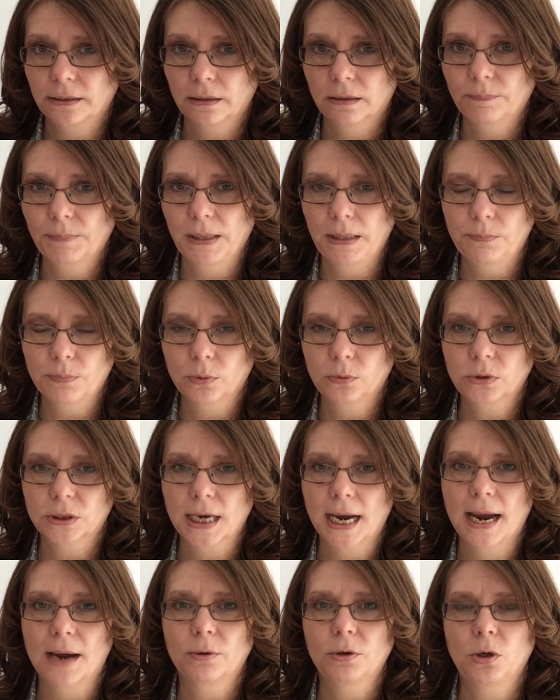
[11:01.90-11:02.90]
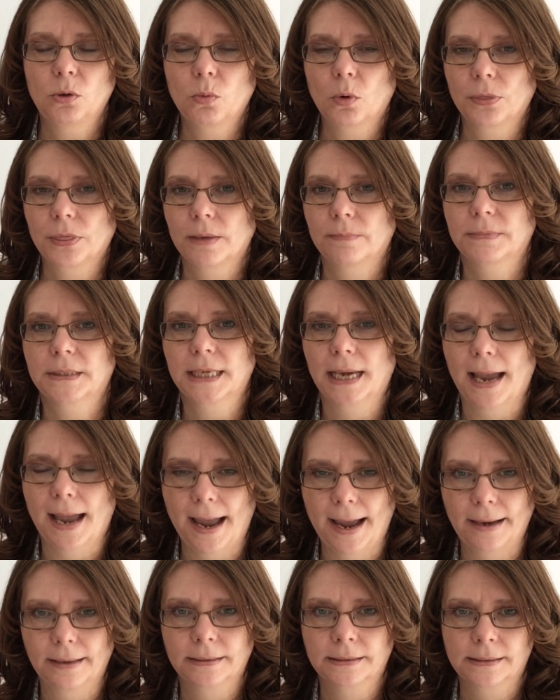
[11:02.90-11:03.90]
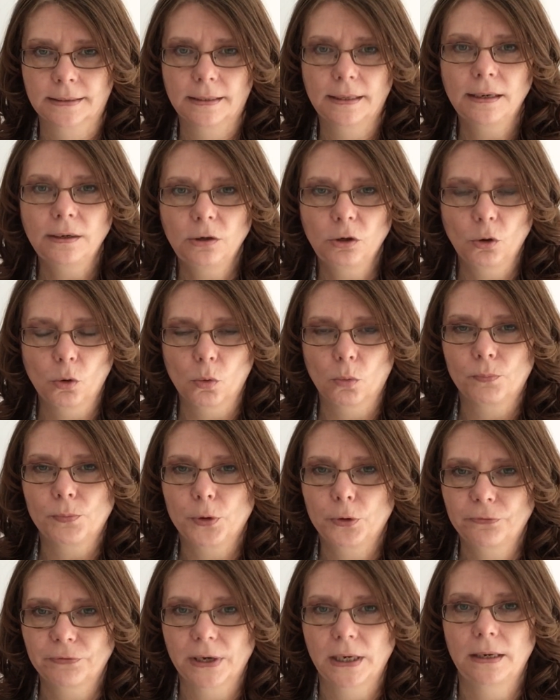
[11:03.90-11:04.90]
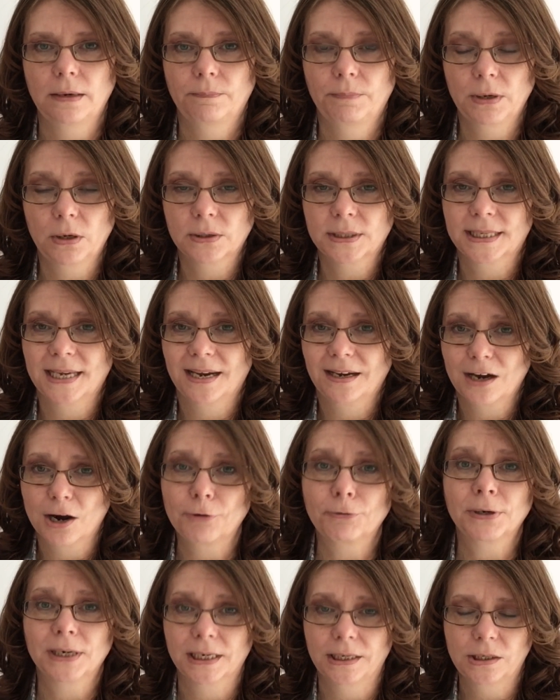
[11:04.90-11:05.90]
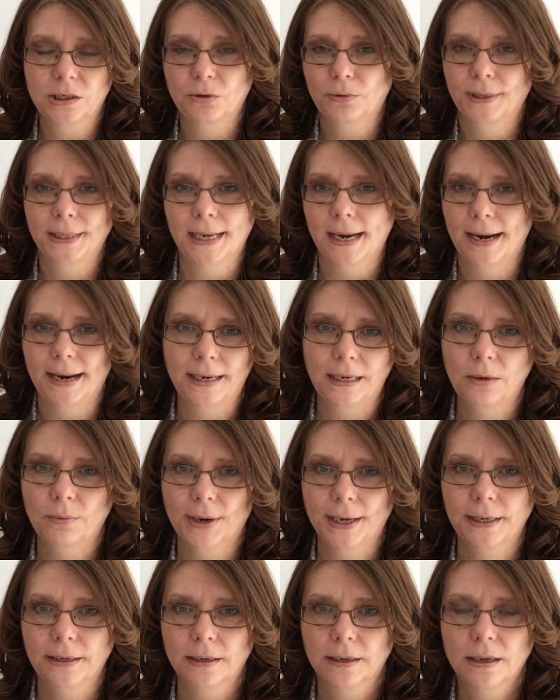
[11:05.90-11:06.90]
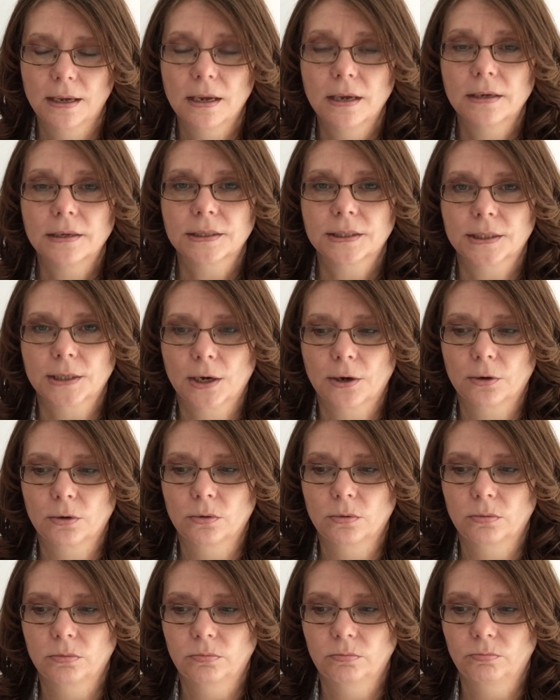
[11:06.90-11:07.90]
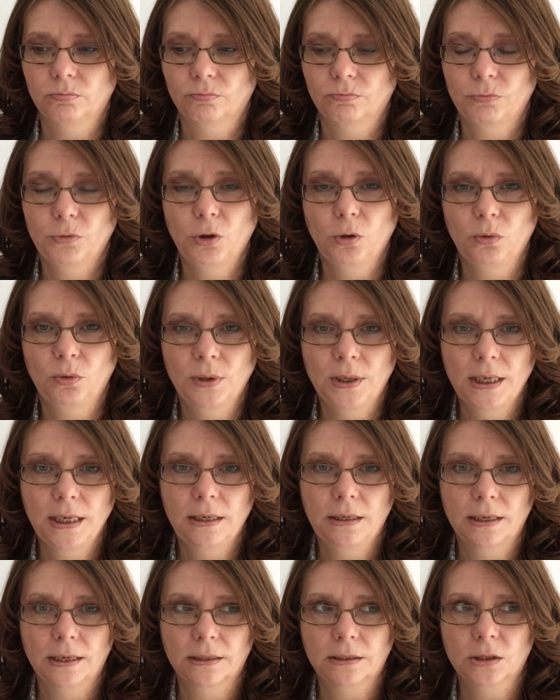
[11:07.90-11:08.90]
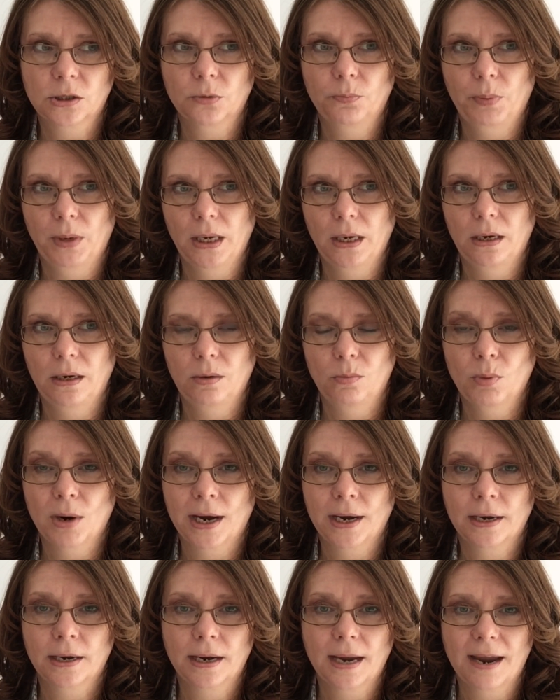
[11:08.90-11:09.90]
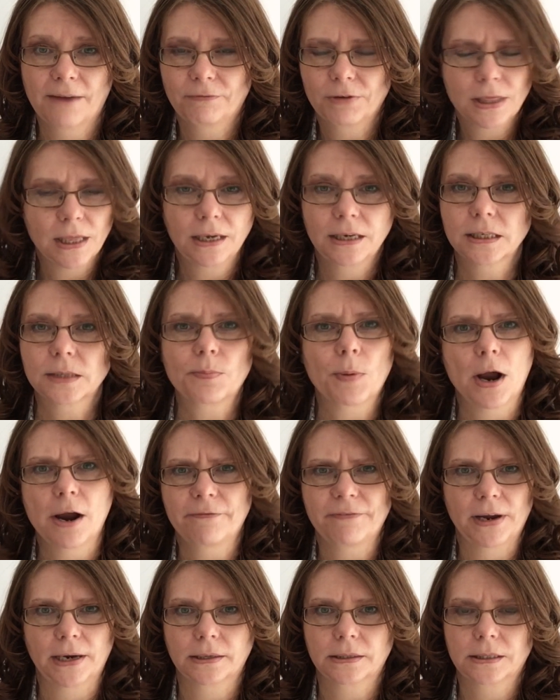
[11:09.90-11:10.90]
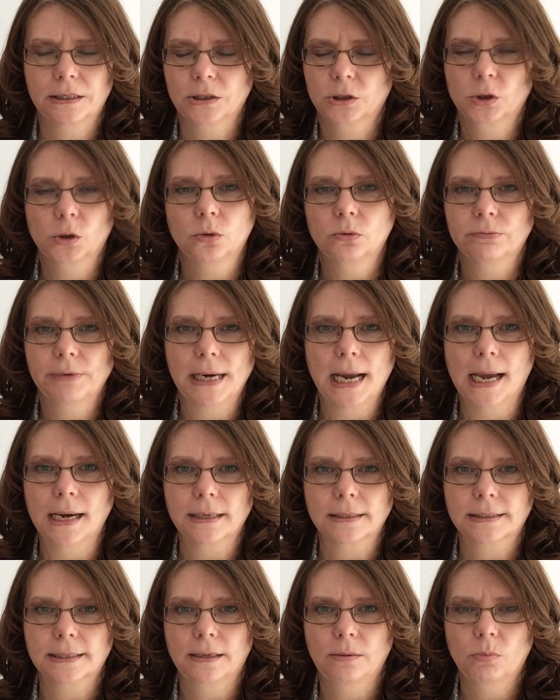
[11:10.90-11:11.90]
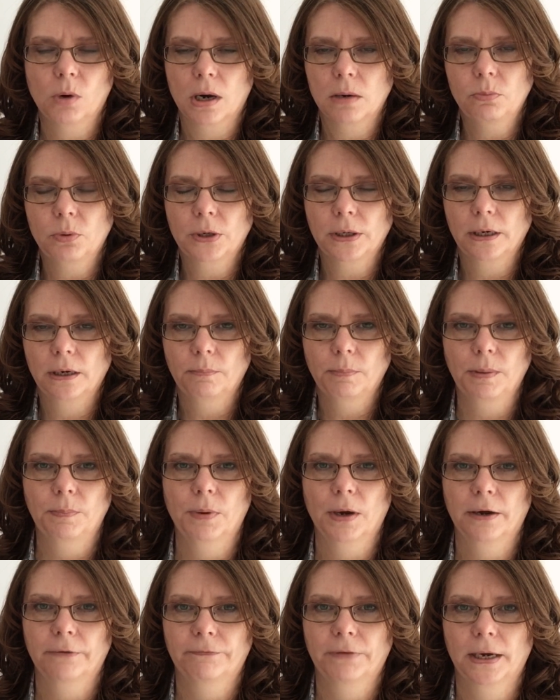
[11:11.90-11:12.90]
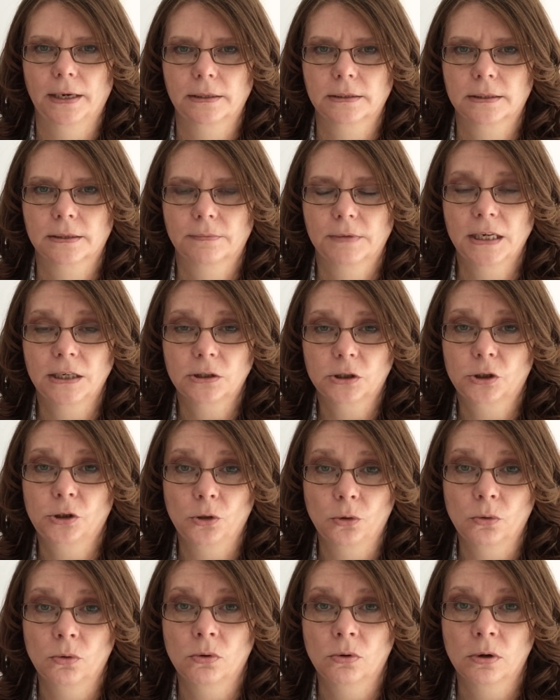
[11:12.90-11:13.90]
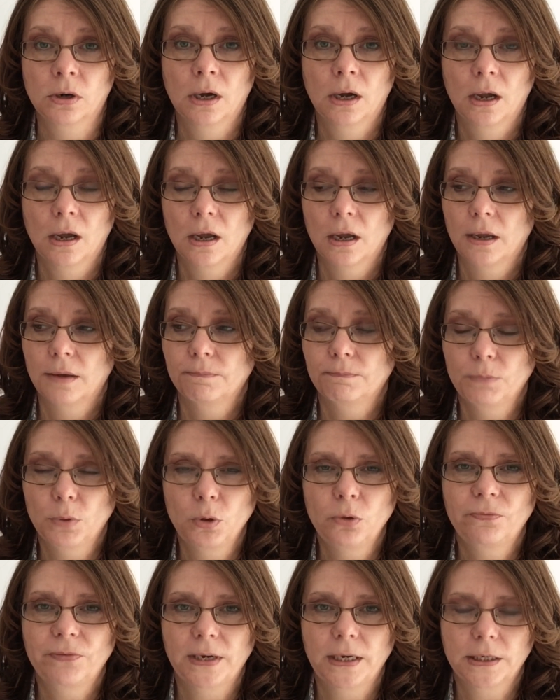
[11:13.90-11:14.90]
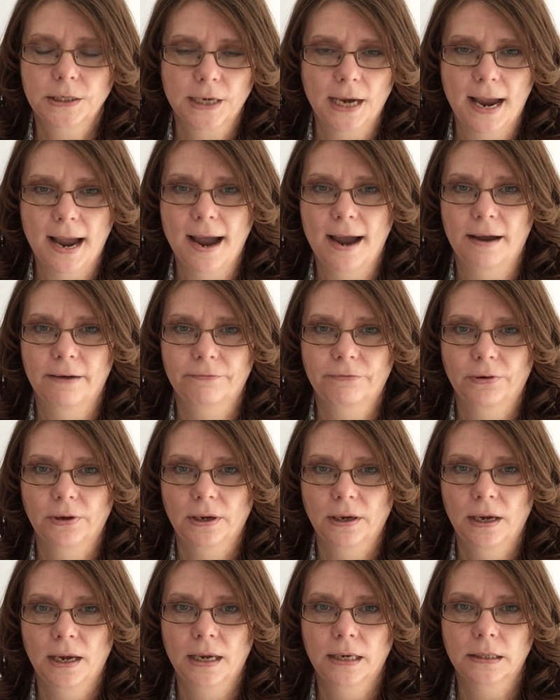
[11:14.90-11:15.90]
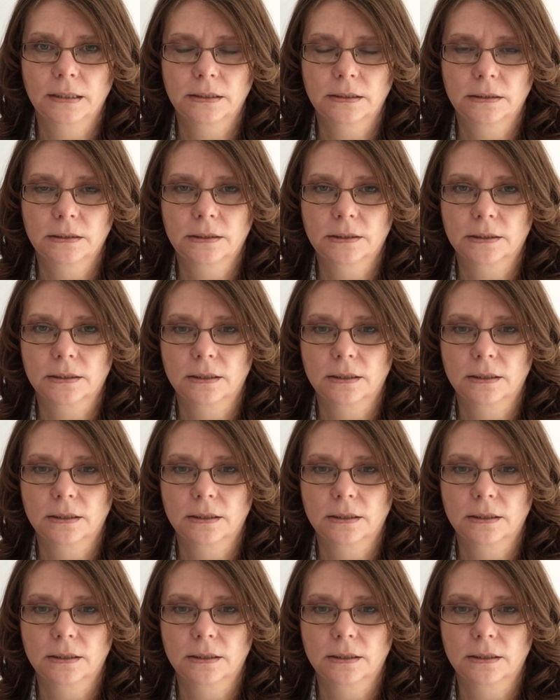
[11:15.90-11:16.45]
the people to how you want them to act in your movie, because they're currently doing that anyway. So you need it to be where everything is perfect. It's your reality. Why wouldn't it be perfect? It's your movie to have, and